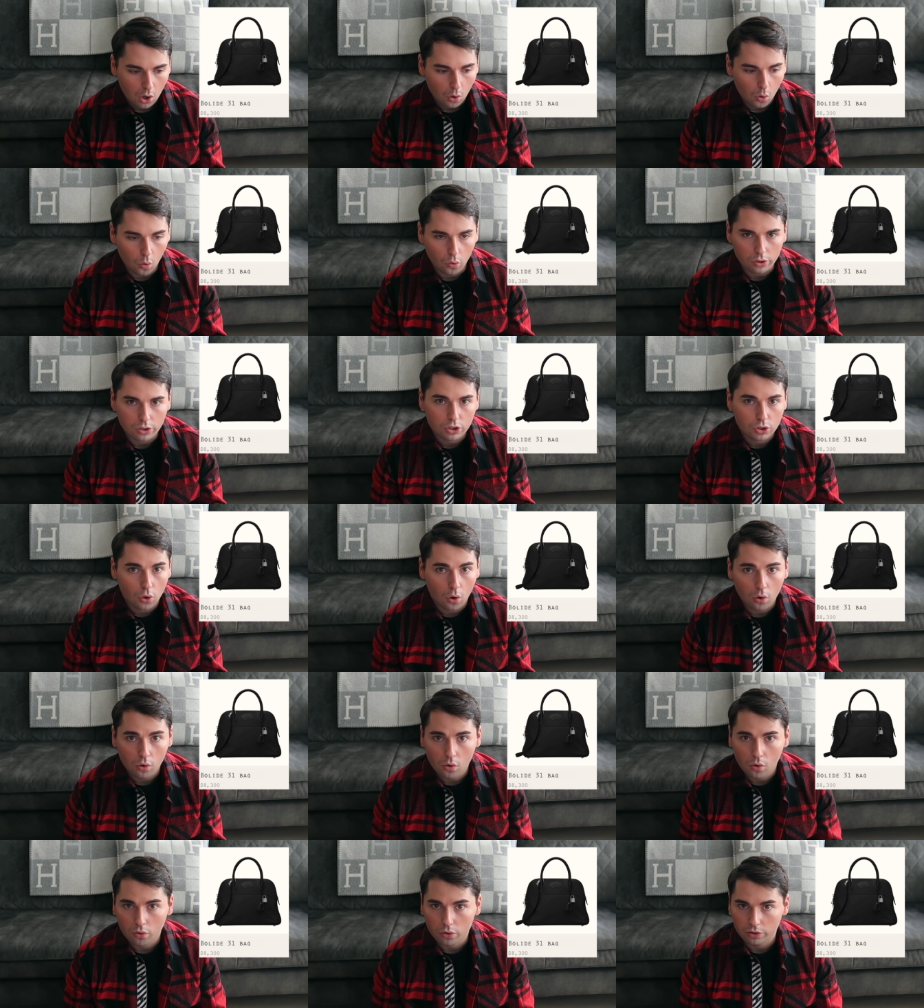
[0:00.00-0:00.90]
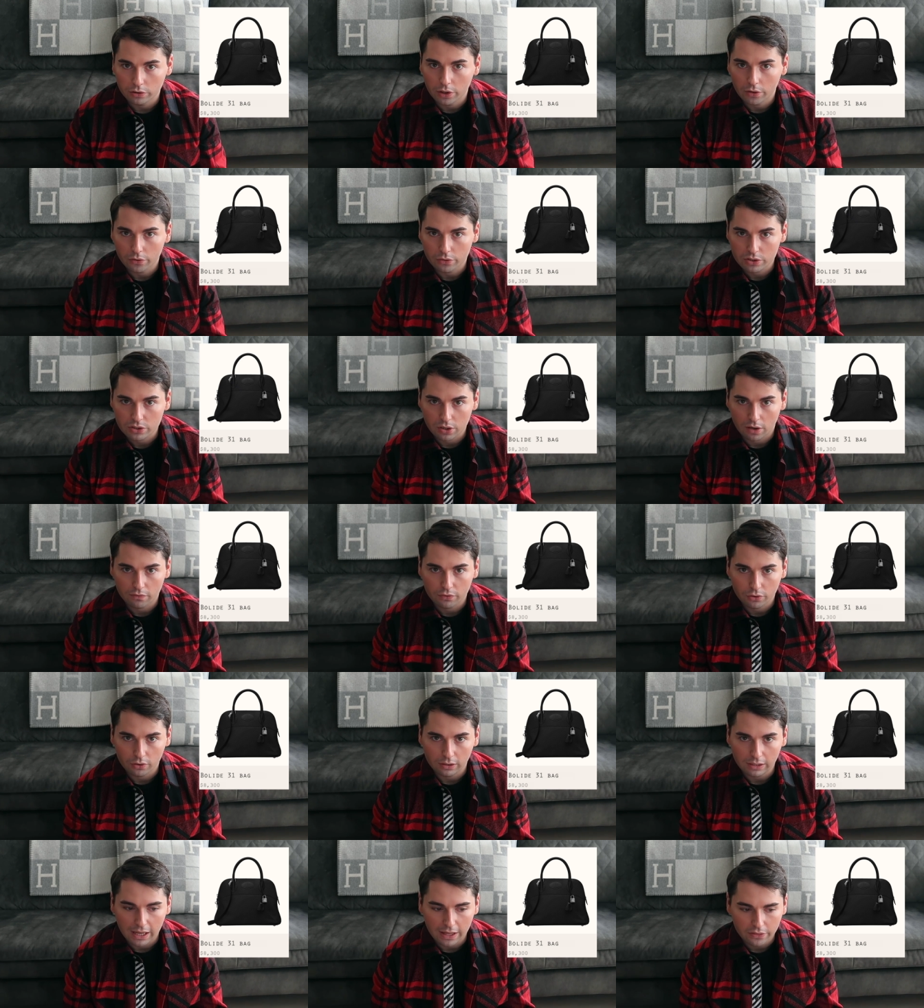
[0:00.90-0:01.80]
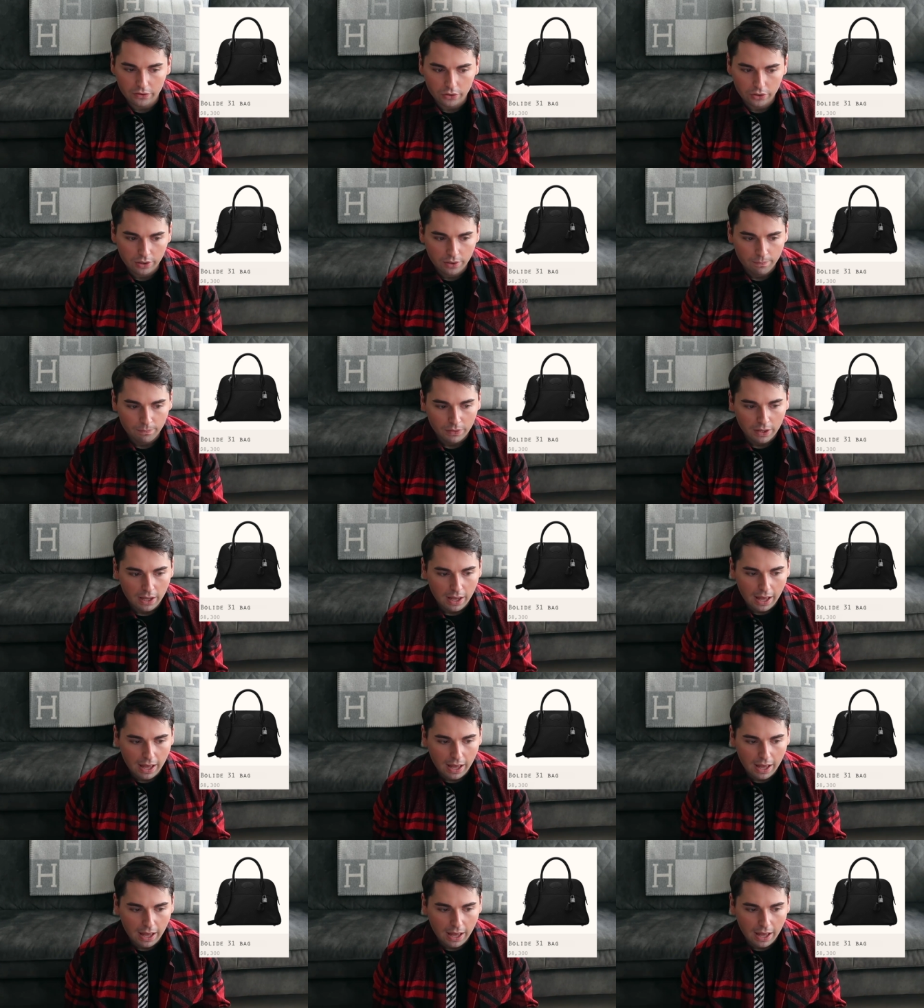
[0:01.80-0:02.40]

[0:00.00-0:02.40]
or Togo or another softer leather,